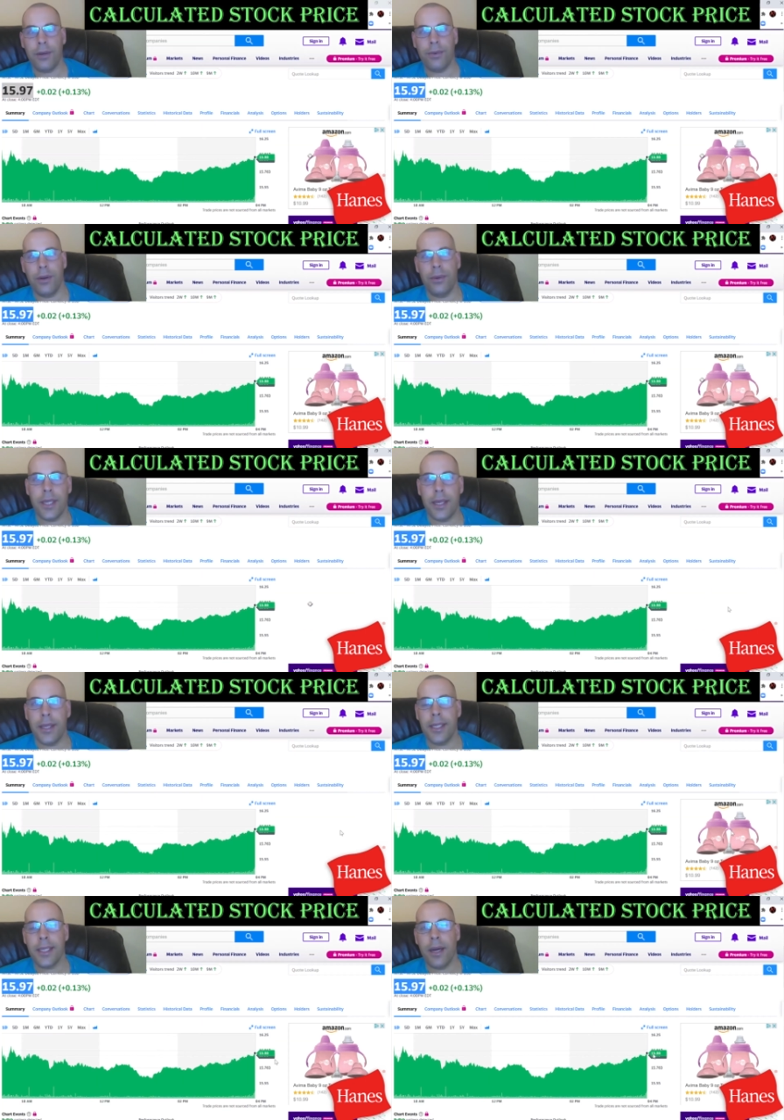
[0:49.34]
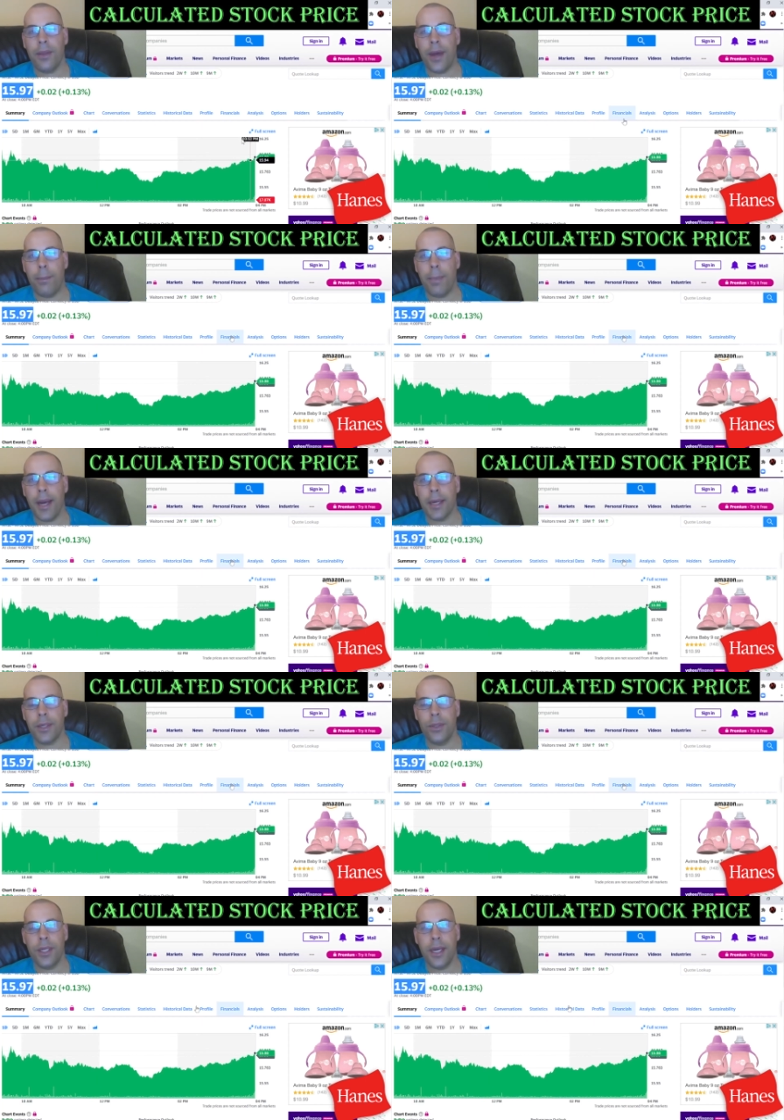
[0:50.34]
flows and discount that
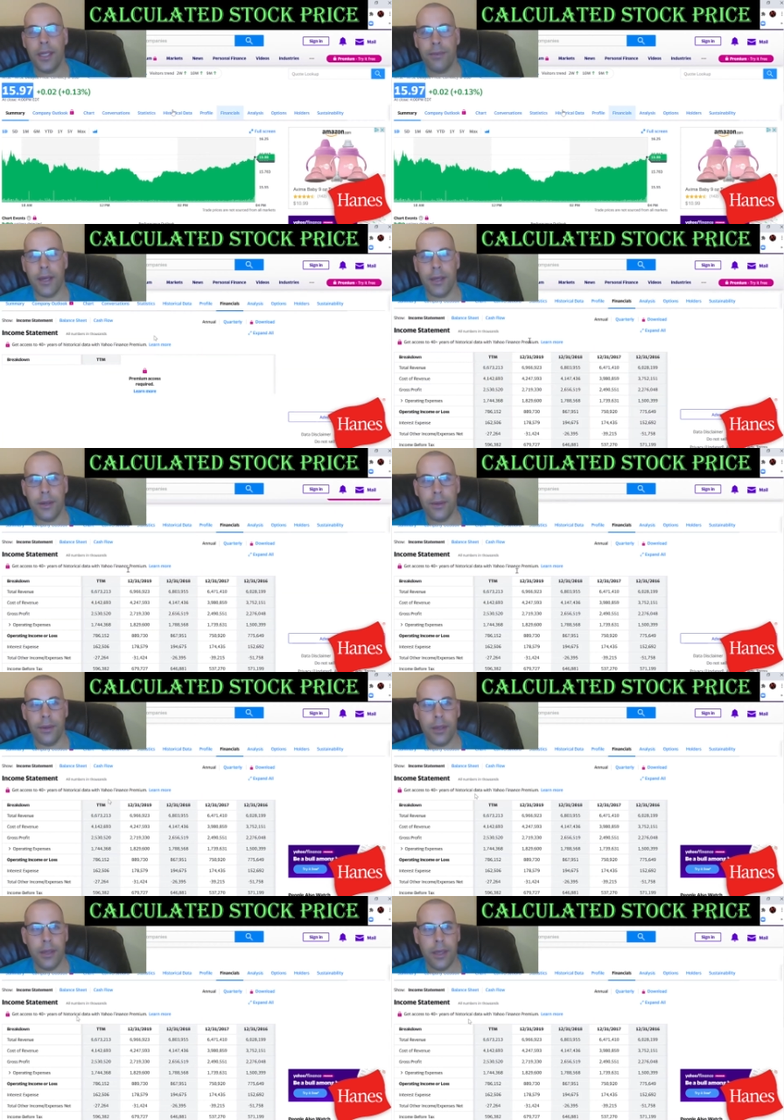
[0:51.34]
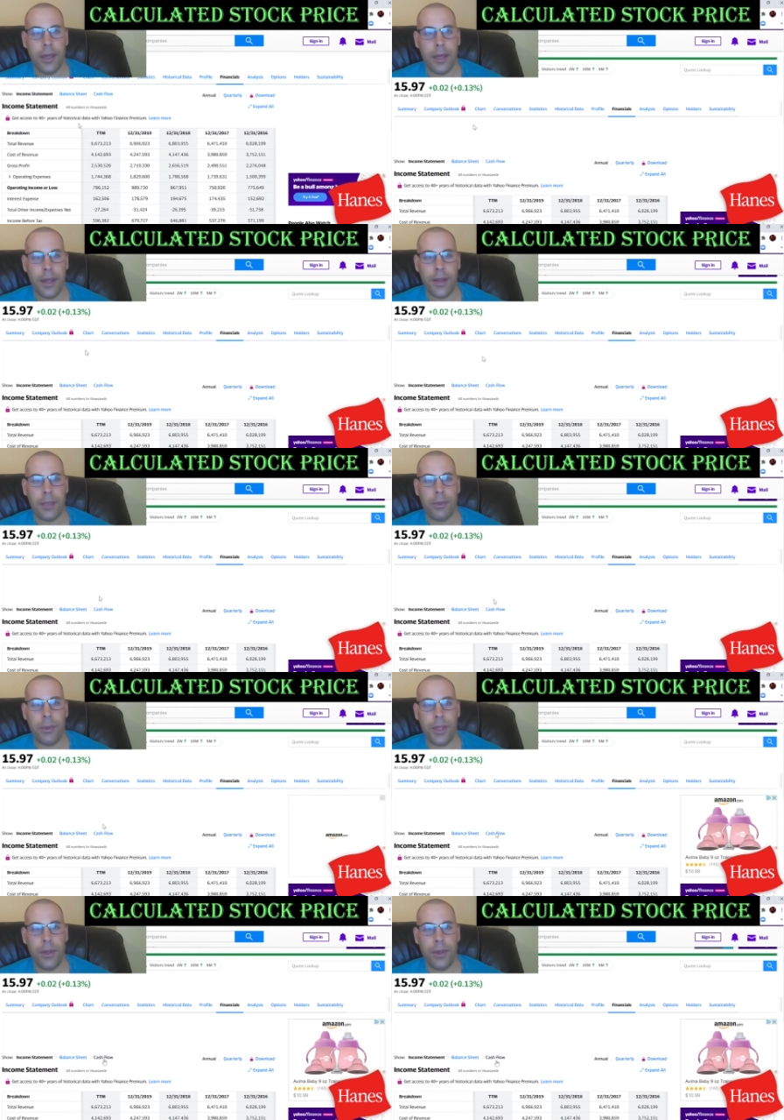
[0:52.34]
back to today's value. And that's
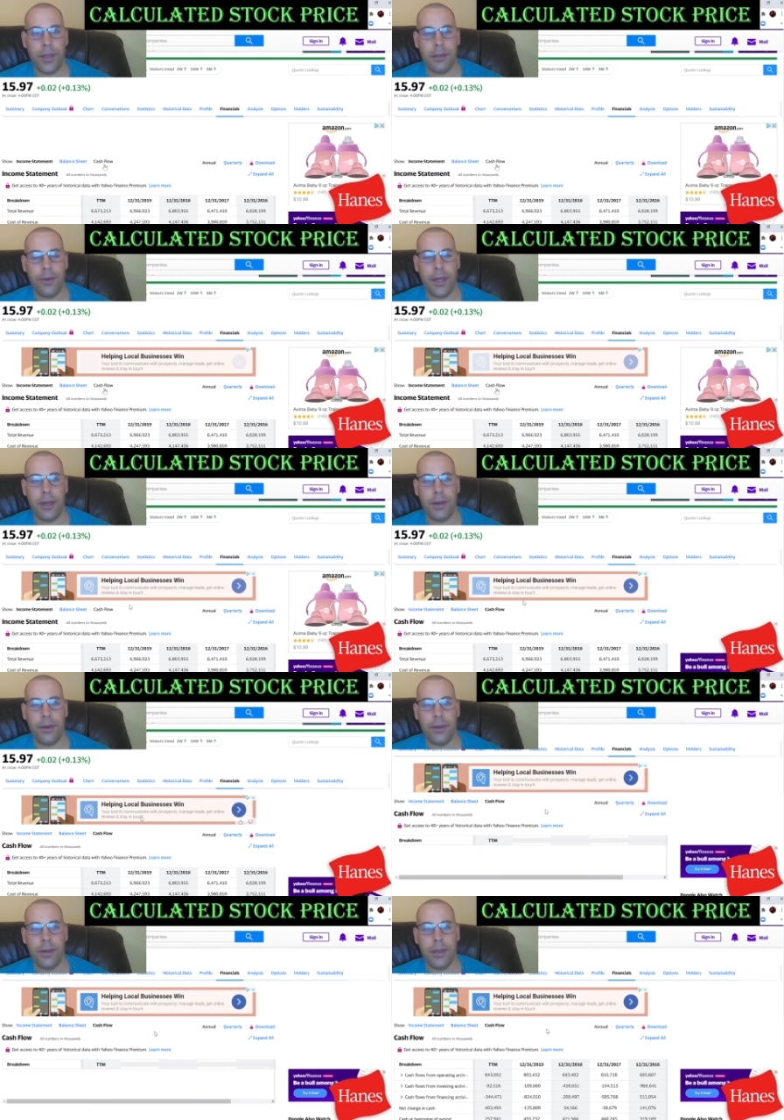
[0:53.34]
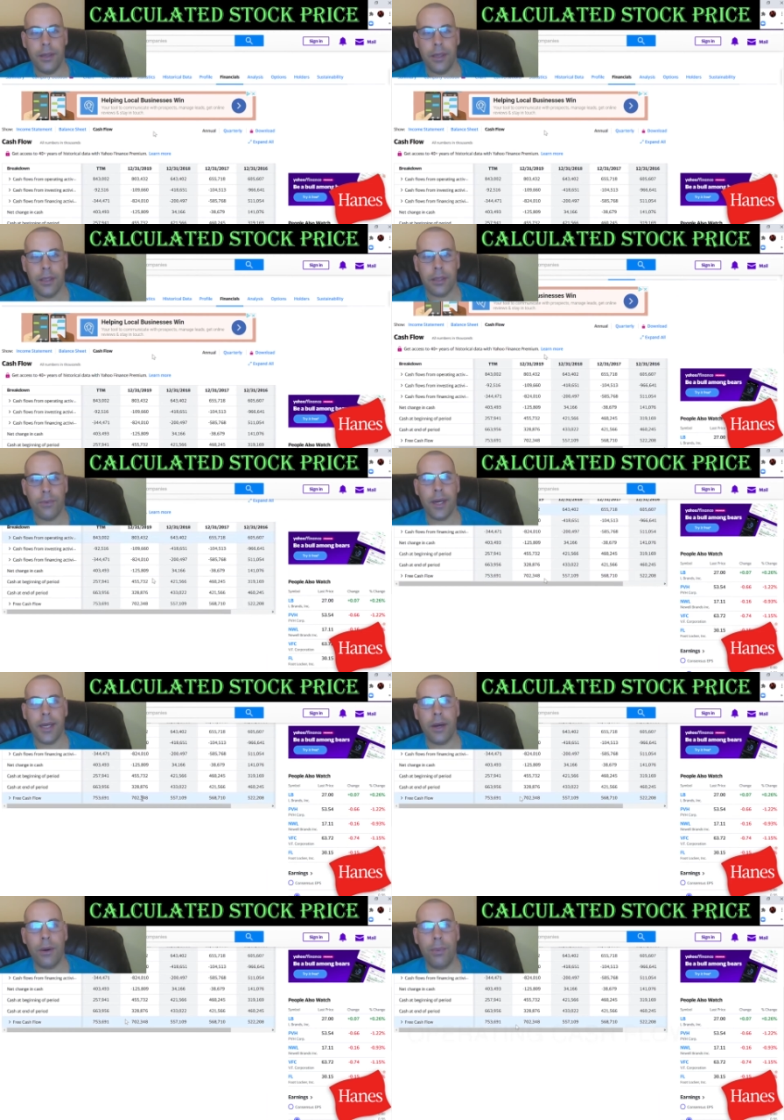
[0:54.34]
what we're doing in this video. So
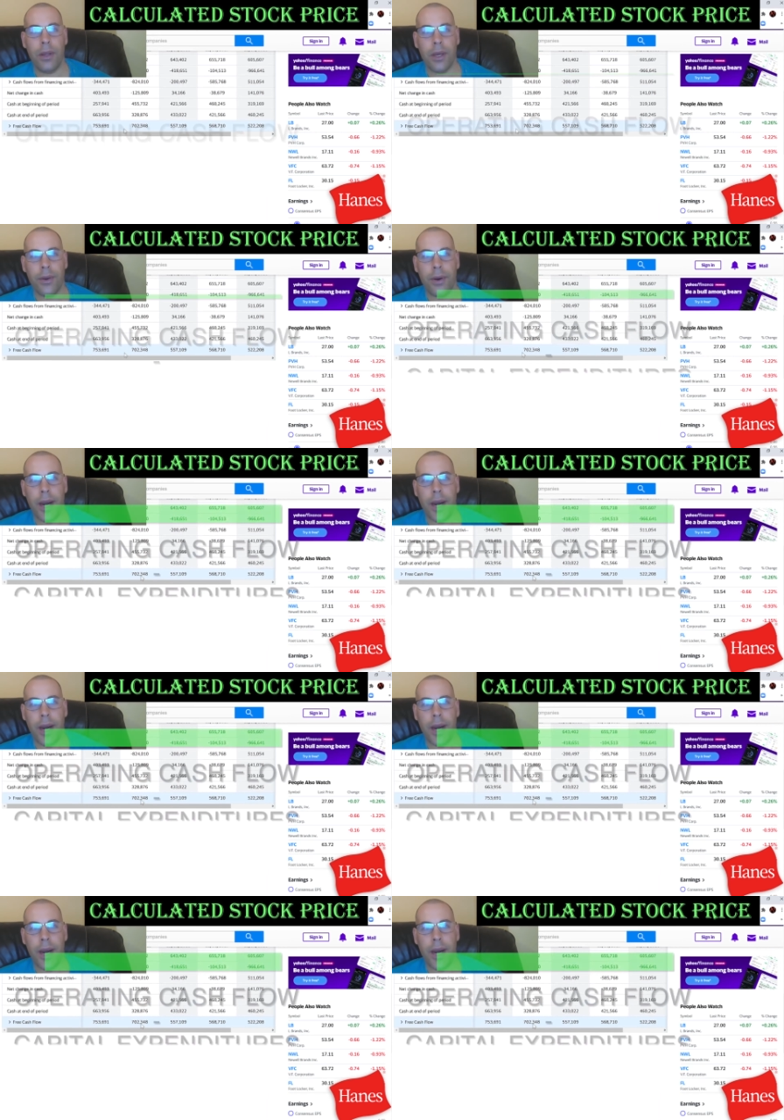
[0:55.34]
right now I'm pulling their